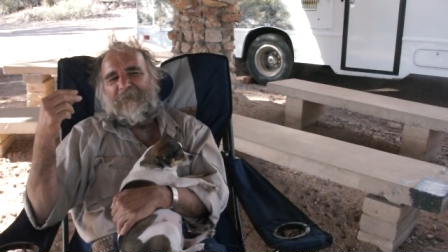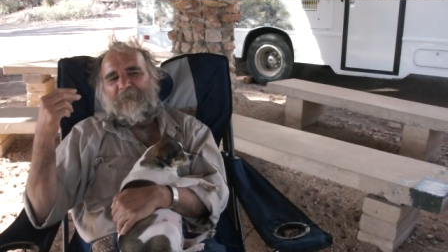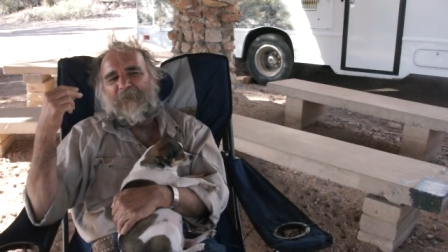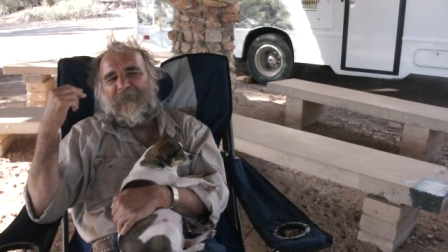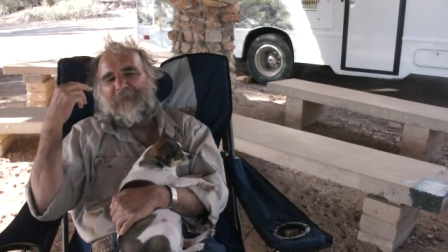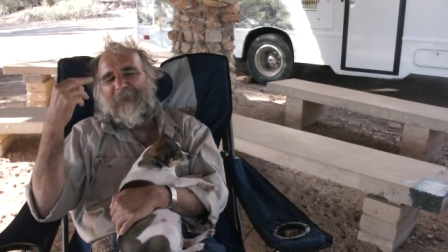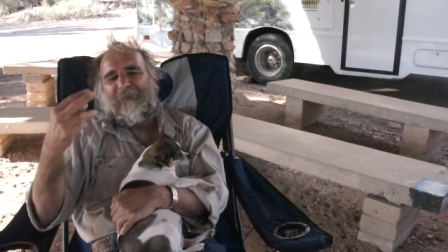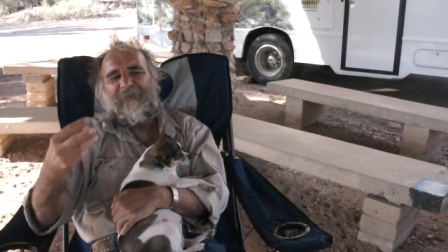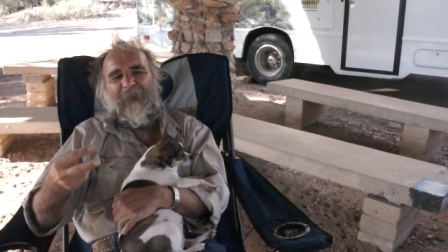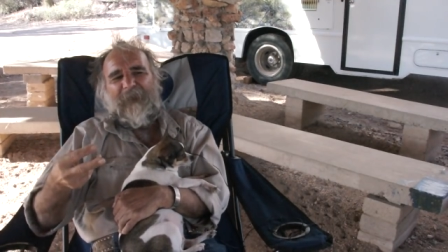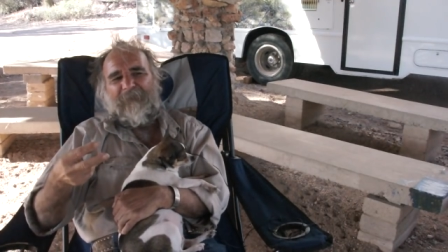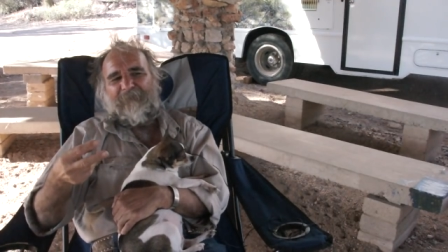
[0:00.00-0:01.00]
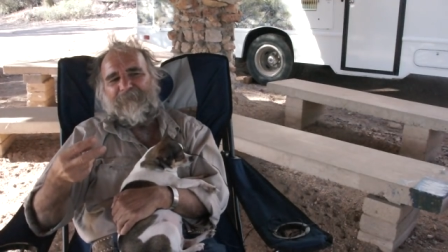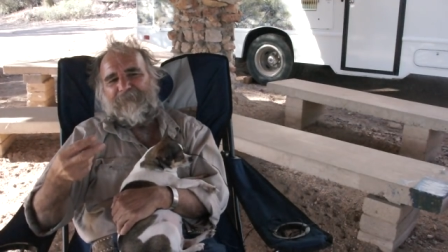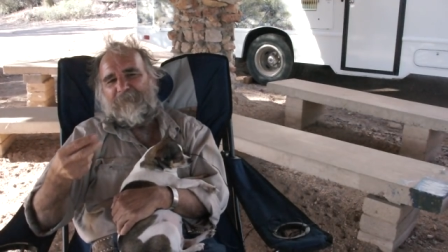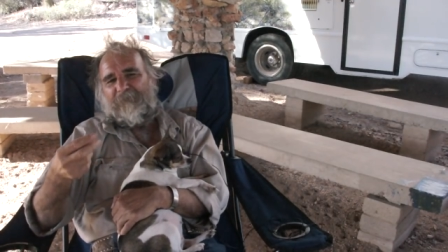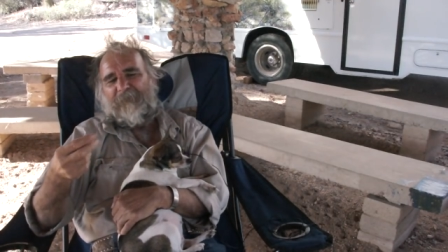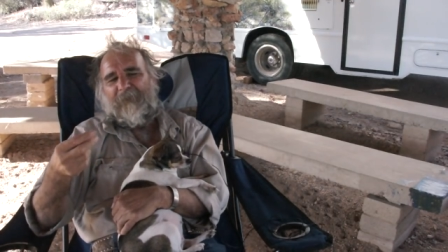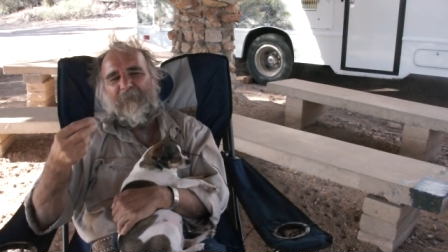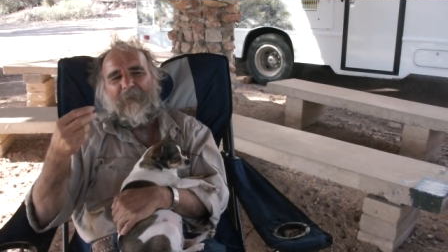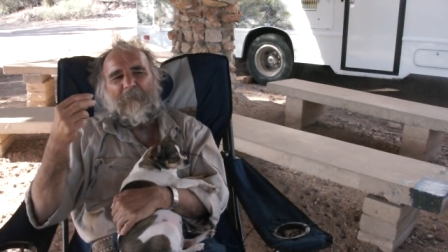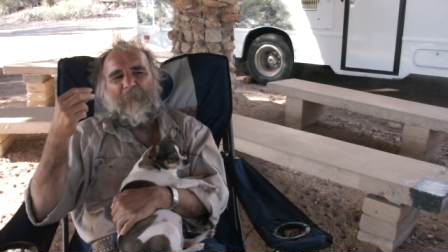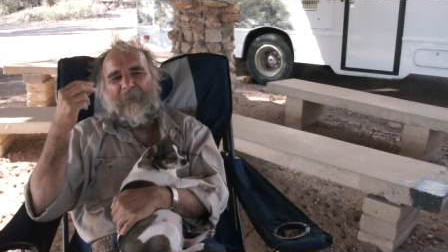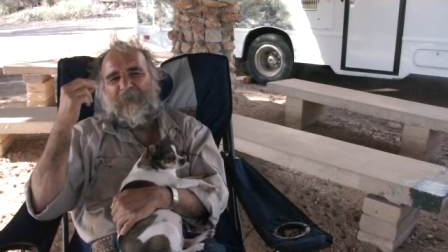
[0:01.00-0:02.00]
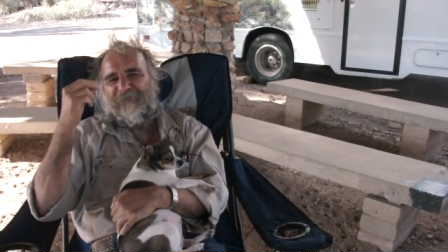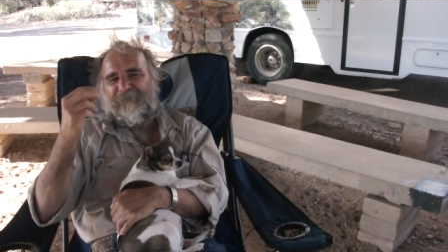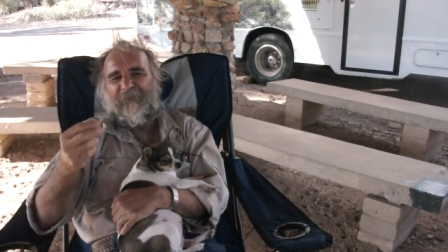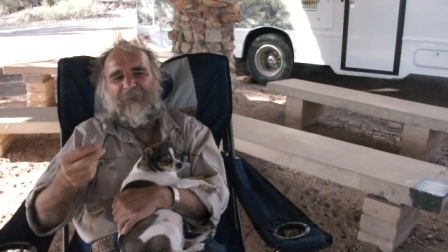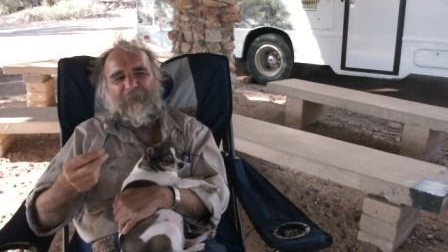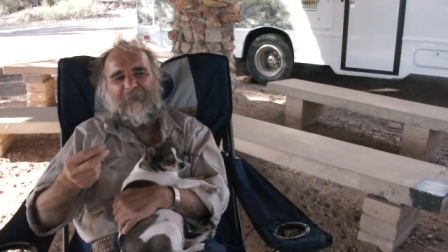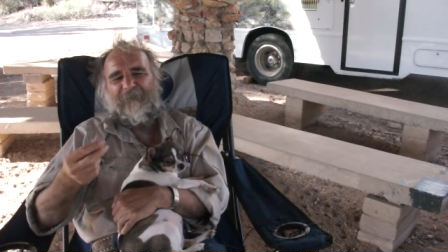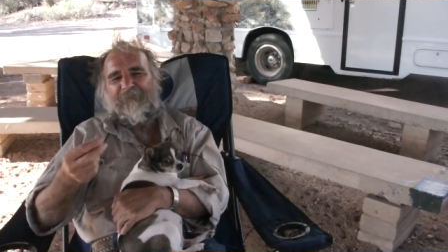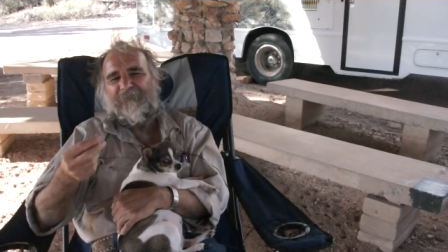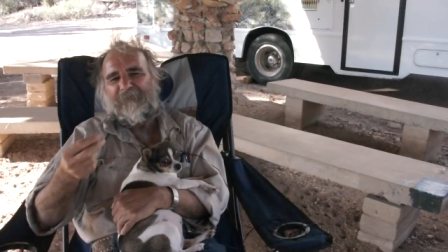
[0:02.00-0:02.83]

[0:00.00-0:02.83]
look at my life, look at what, what I say,